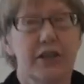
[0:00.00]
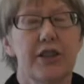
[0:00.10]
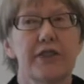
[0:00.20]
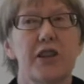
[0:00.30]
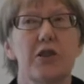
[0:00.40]

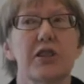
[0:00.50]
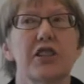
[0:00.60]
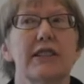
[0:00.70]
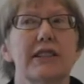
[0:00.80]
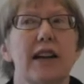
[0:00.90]
to the
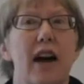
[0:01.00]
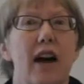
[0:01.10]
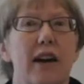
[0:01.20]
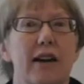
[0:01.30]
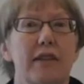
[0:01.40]
notion of
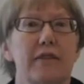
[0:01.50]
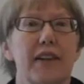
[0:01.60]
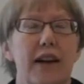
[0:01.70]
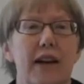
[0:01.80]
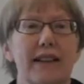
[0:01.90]

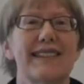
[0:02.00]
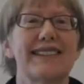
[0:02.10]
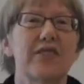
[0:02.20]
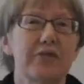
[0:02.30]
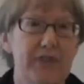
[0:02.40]
uh,
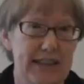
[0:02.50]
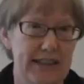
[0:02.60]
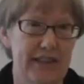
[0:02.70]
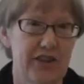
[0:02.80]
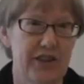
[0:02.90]

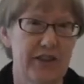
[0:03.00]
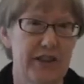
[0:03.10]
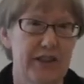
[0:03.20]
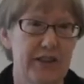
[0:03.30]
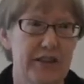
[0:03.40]
self-regulation.
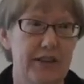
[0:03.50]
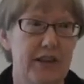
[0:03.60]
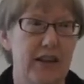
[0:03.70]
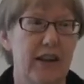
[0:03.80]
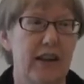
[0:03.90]

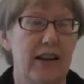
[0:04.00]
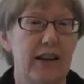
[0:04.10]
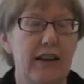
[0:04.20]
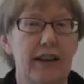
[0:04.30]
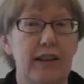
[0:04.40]

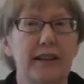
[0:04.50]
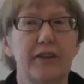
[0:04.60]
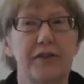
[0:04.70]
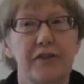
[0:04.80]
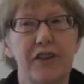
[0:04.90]
Uh,
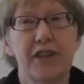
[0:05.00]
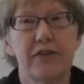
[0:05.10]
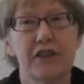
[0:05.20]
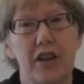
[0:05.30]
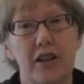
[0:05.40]
if you think
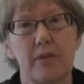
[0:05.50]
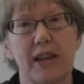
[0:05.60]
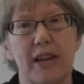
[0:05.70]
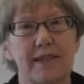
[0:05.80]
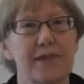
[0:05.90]
of
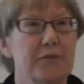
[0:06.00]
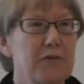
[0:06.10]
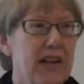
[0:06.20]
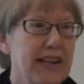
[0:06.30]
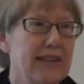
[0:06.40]
autonomy as the
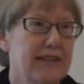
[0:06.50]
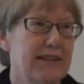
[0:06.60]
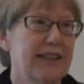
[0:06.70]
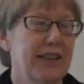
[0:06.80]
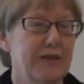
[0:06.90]
right
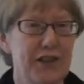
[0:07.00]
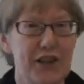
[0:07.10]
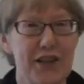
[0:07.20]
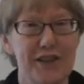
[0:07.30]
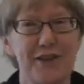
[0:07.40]
to give
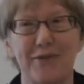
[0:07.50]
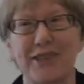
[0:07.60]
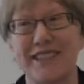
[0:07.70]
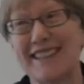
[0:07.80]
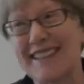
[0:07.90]
laws to
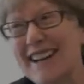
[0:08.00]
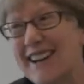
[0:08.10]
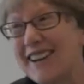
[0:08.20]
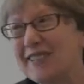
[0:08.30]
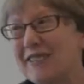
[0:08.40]

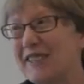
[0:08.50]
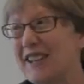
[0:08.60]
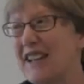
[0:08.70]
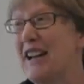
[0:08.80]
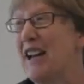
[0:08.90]
oneself,
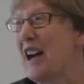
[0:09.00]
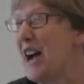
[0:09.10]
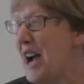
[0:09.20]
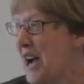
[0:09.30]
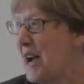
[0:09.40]

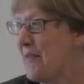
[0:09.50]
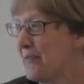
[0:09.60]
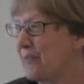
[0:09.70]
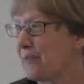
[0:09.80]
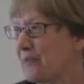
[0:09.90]
um,